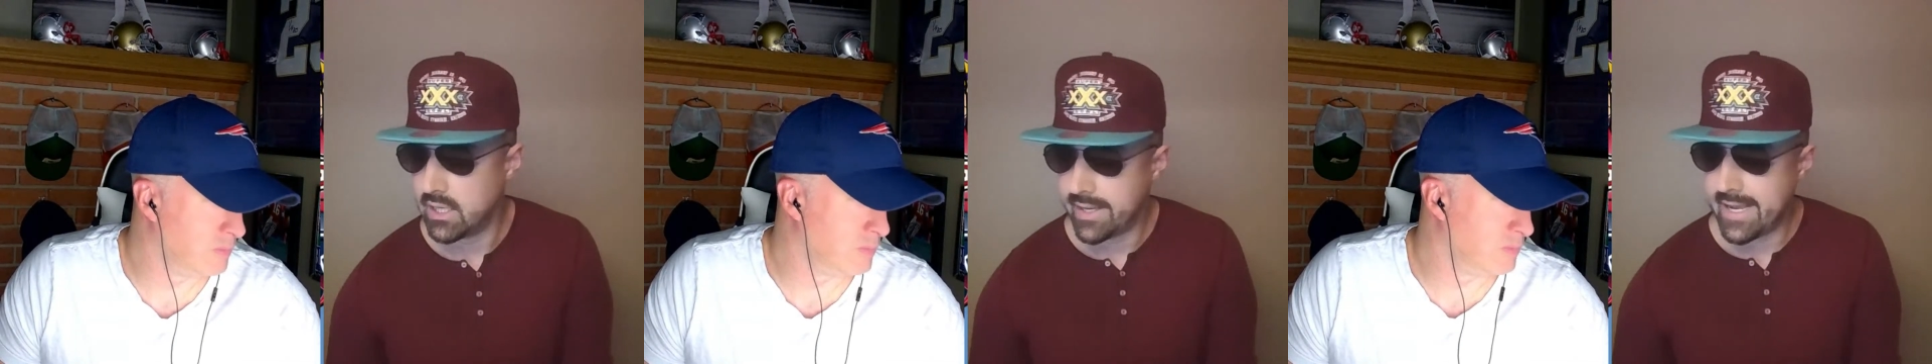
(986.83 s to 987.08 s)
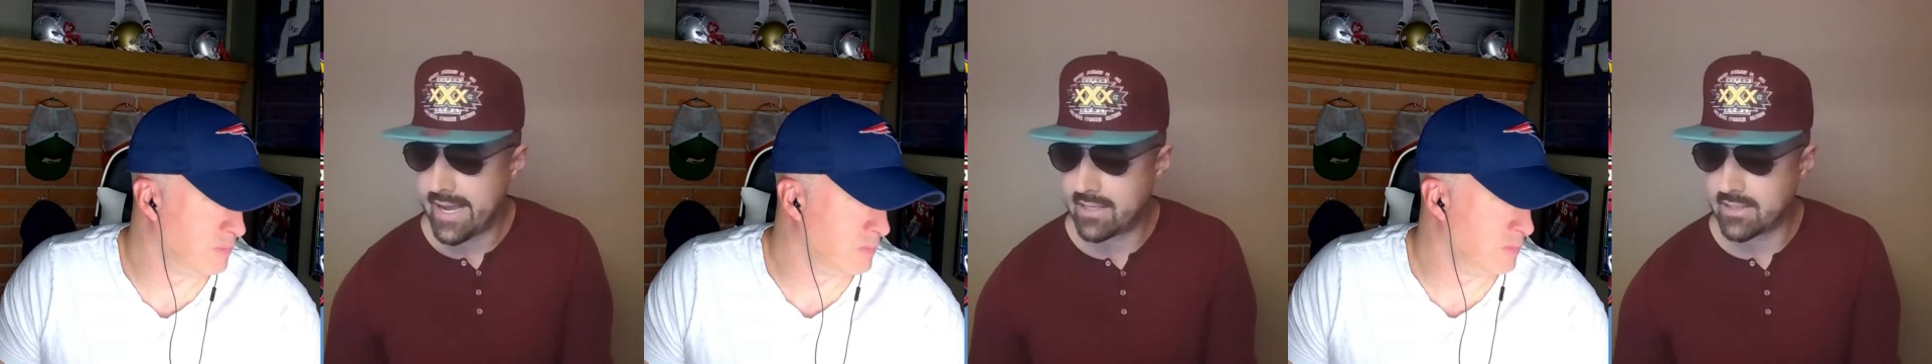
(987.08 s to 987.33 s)

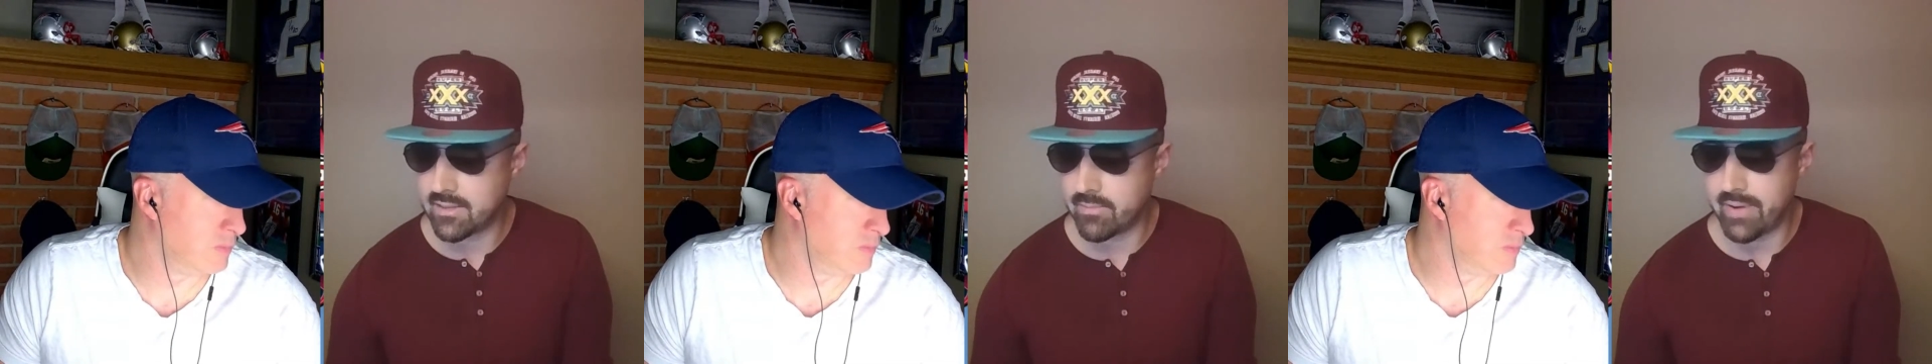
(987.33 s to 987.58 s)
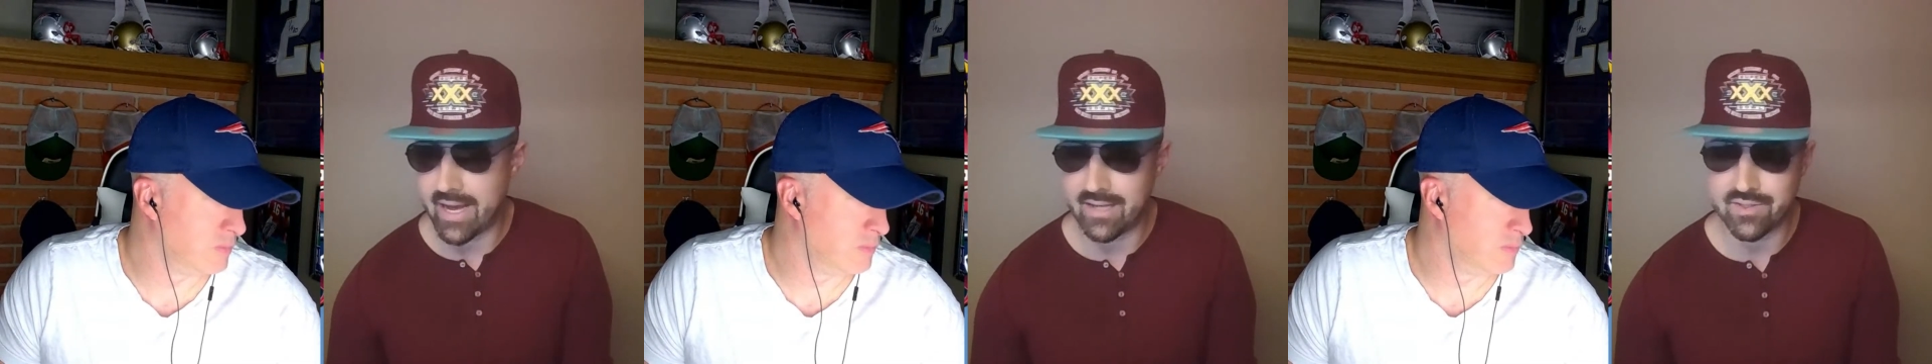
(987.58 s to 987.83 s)
he has the
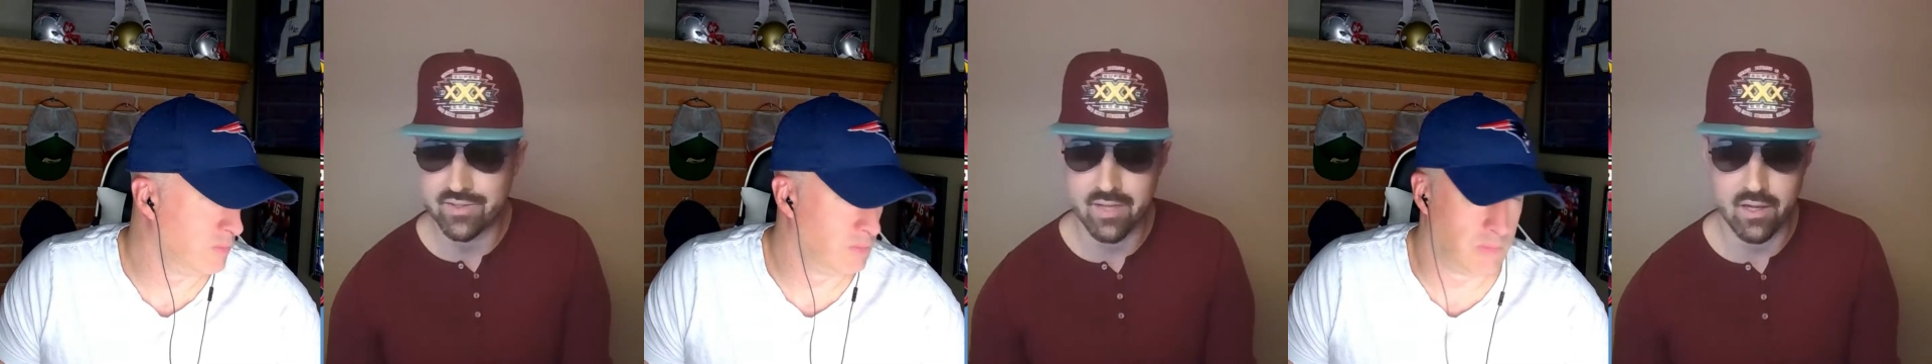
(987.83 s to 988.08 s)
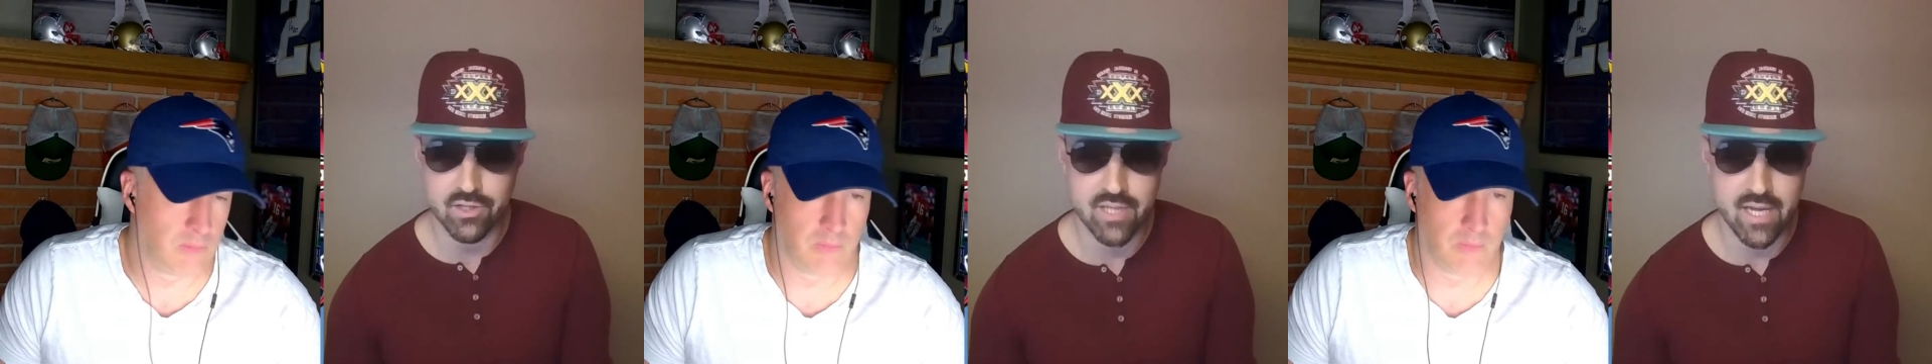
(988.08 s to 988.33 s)
best
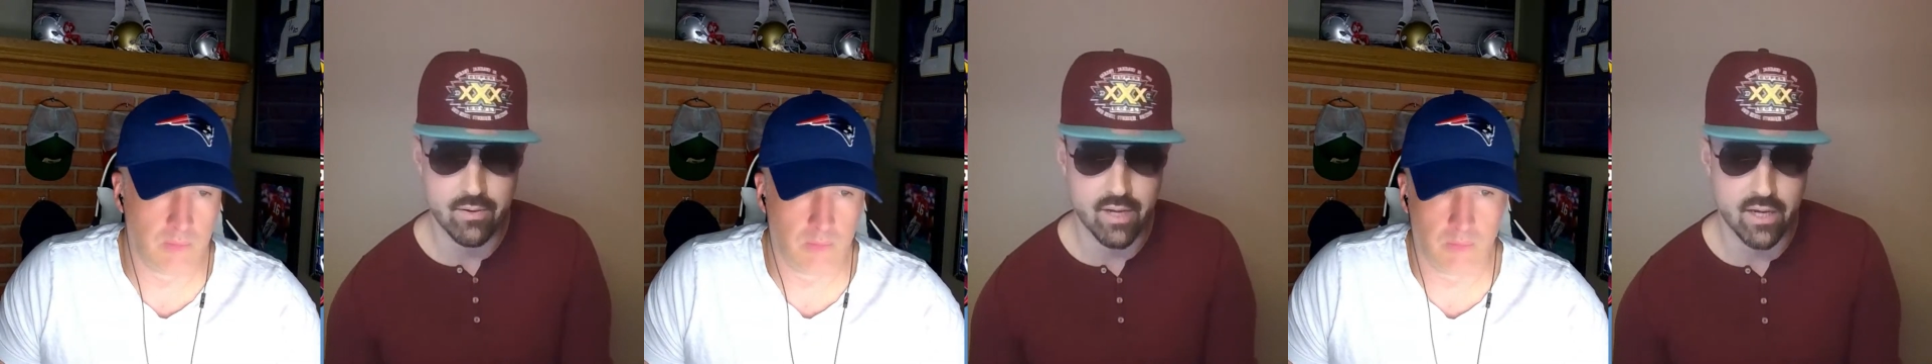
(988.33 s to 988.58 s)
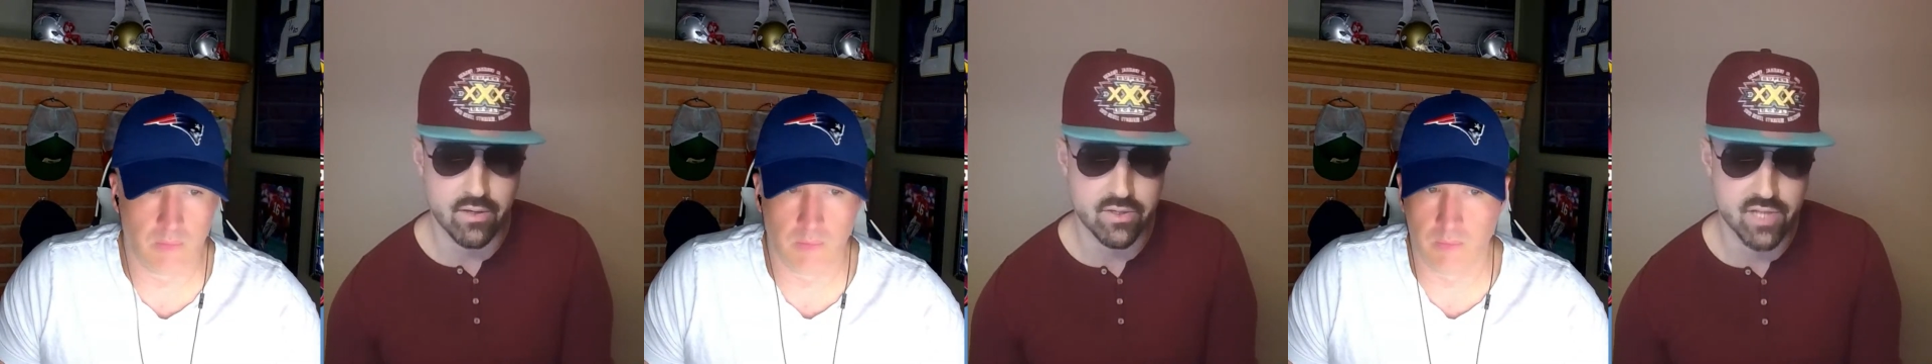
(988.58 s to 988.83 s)
touchdown to
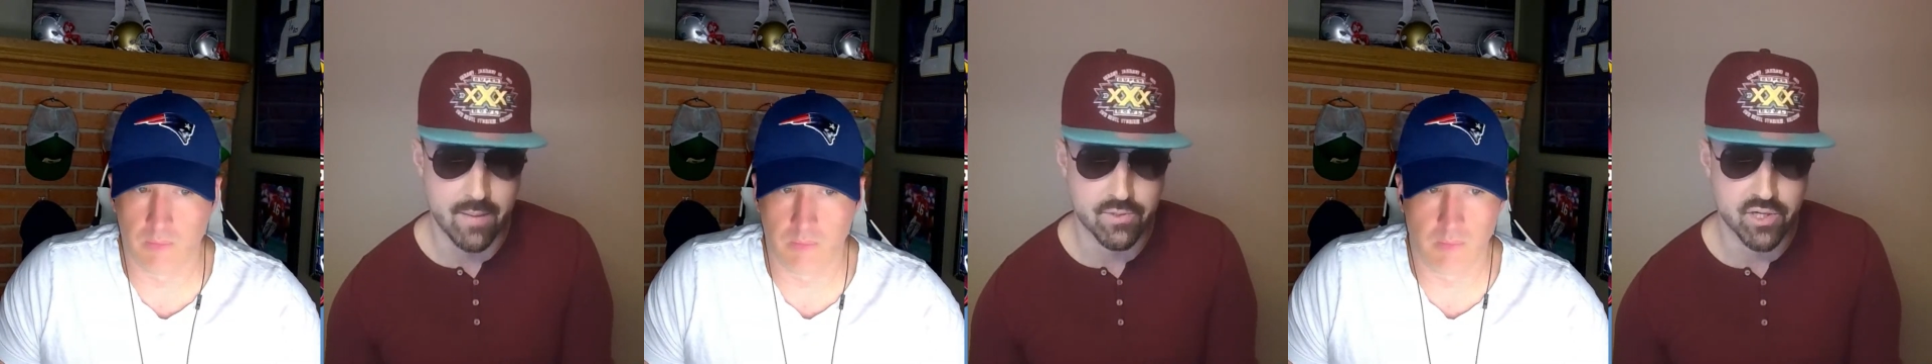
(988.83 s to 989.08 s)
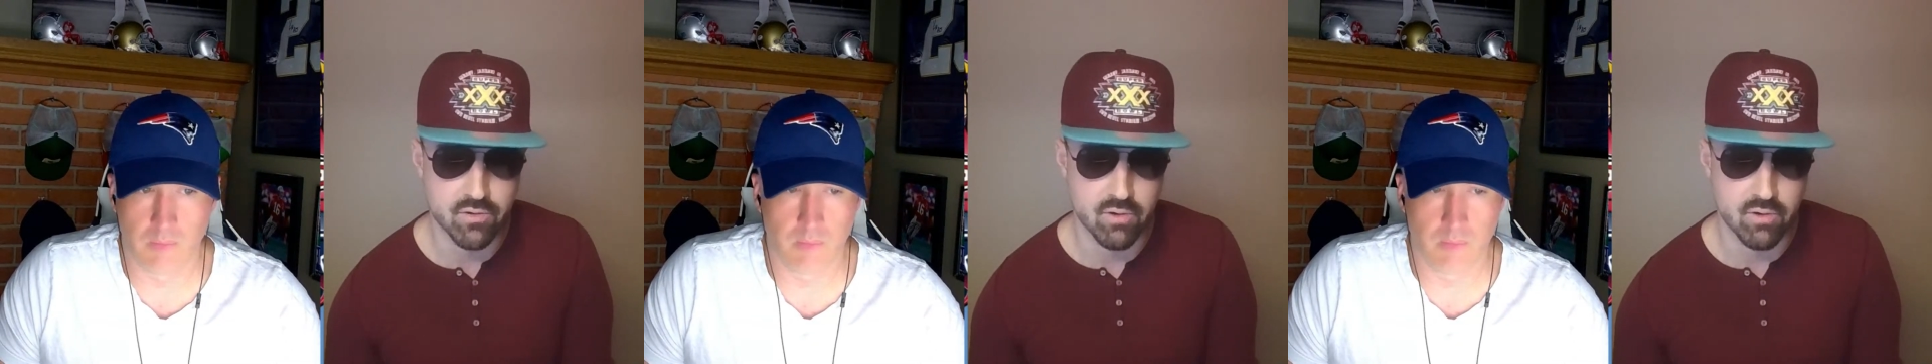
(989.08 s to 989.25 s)
interception